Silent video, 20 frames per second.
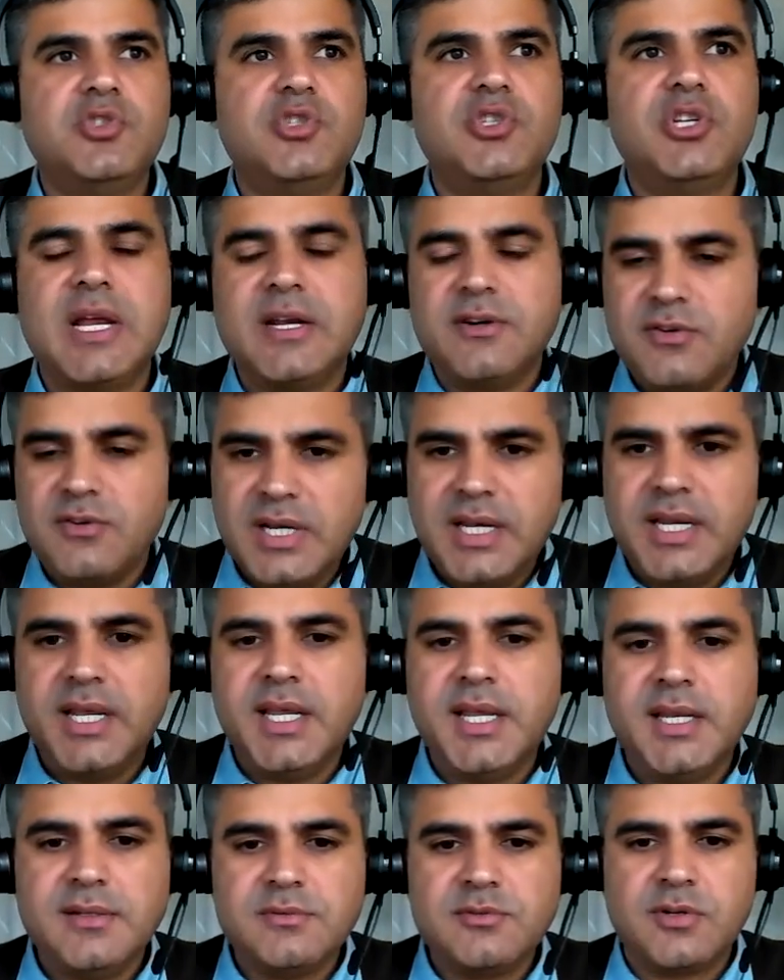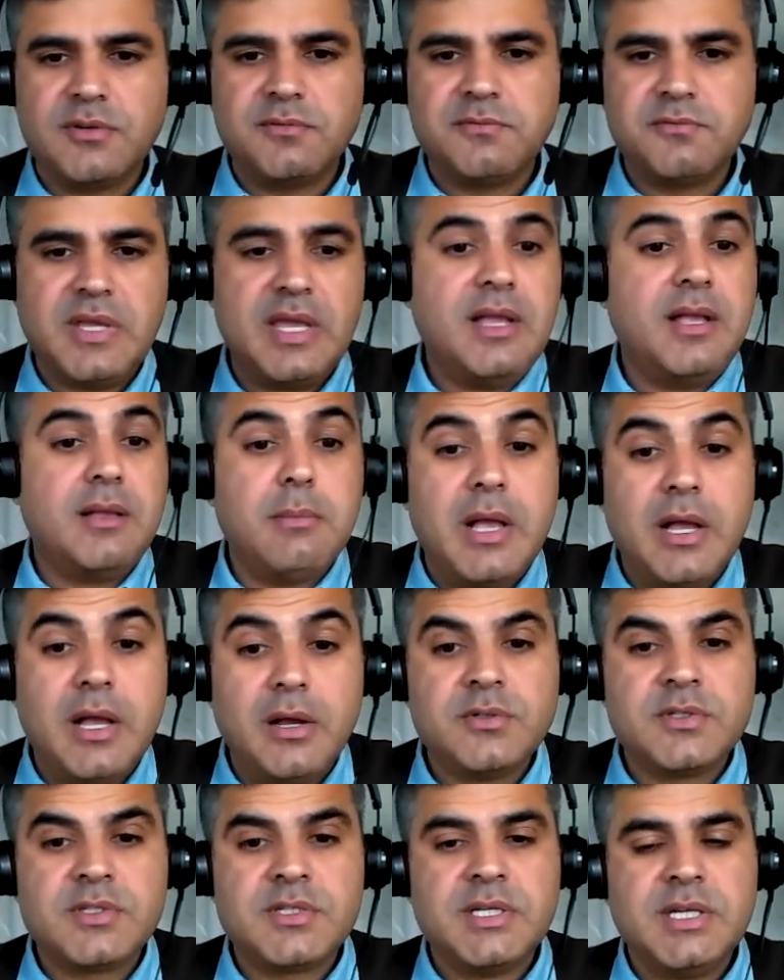generally sort of think
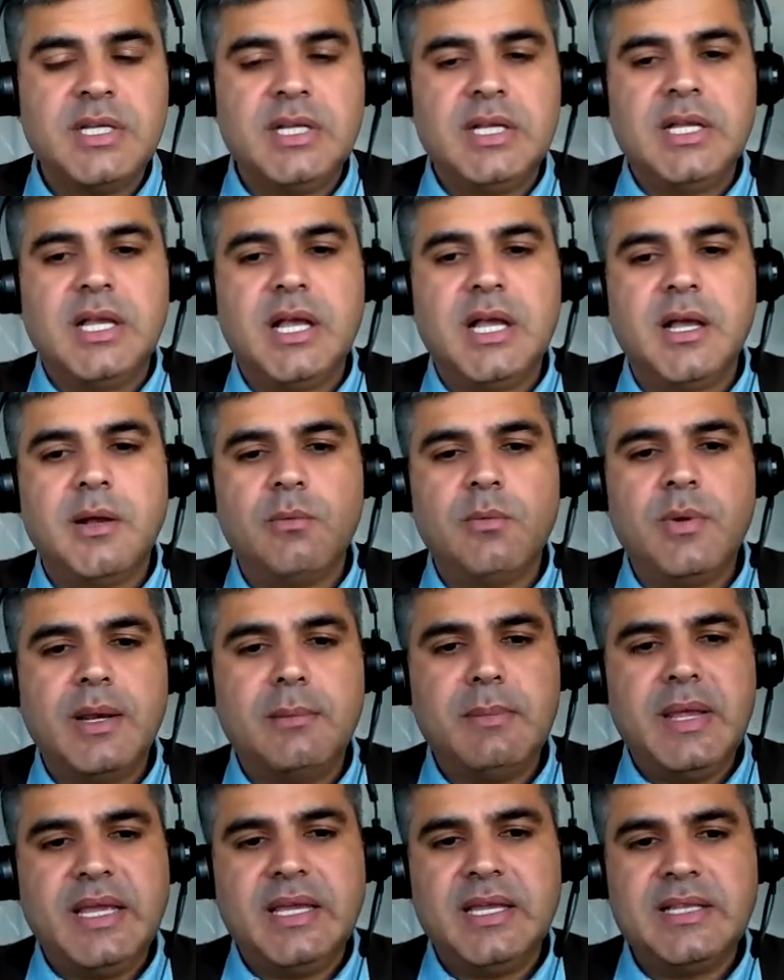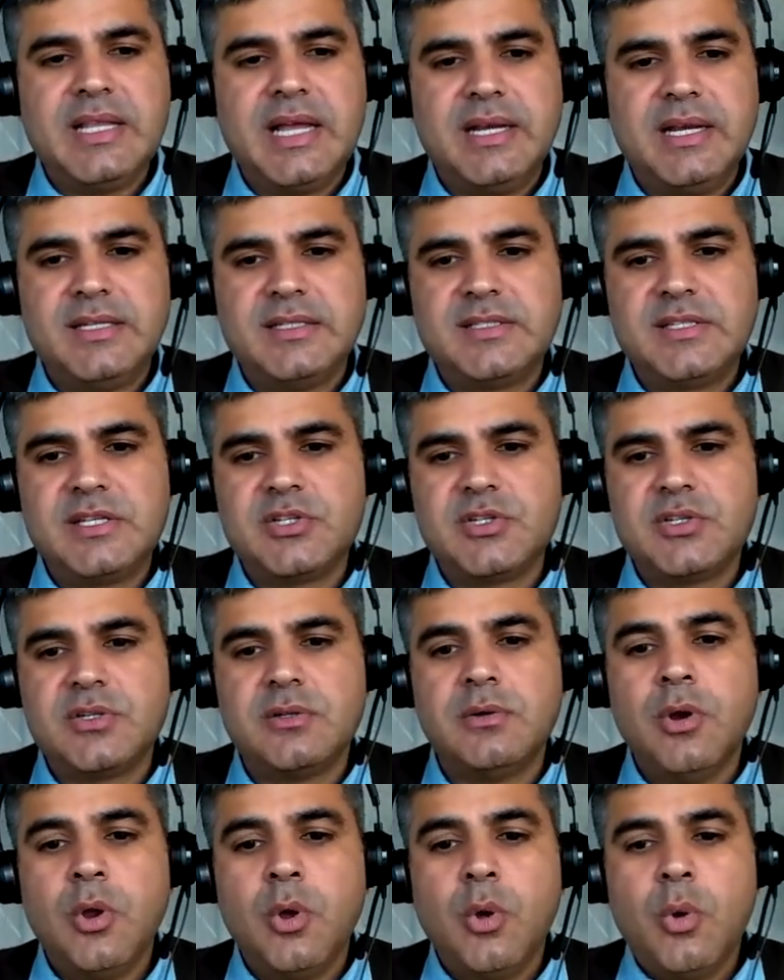about uh, when making that
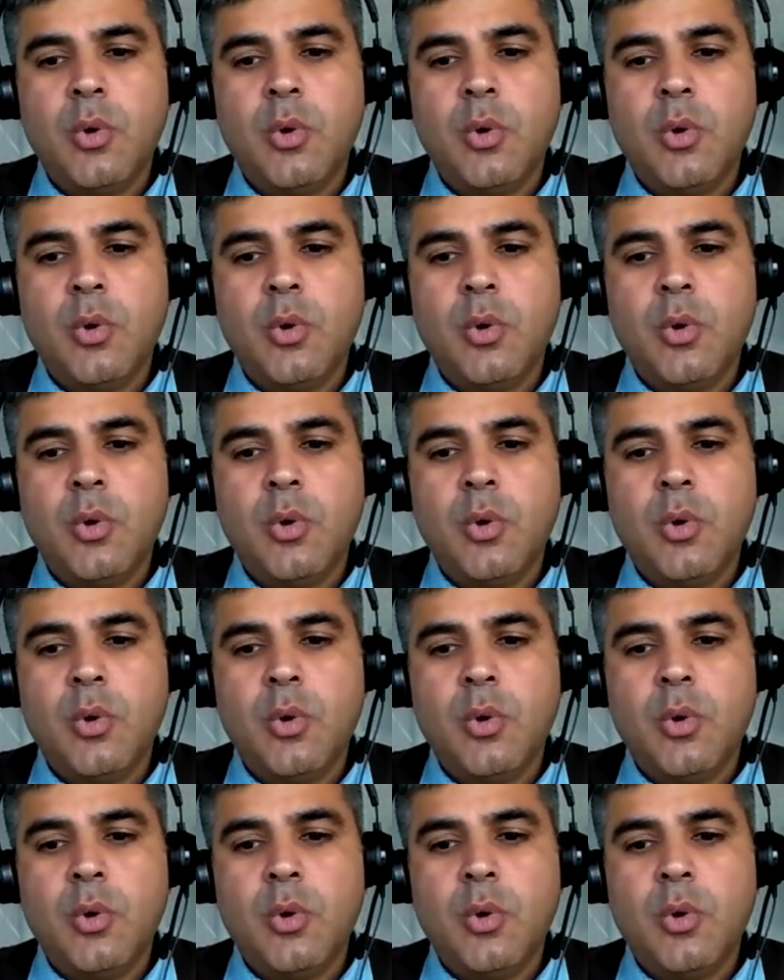decision?